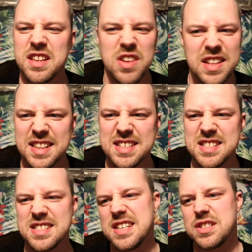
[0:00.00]
you need to
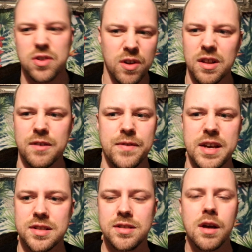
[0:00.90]
listen to this, you've got to love
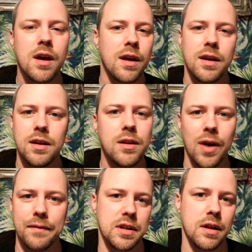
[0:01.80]
this, you
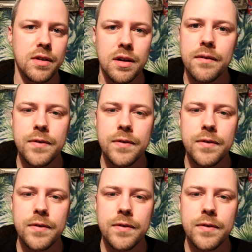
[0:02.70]
don't have to love it.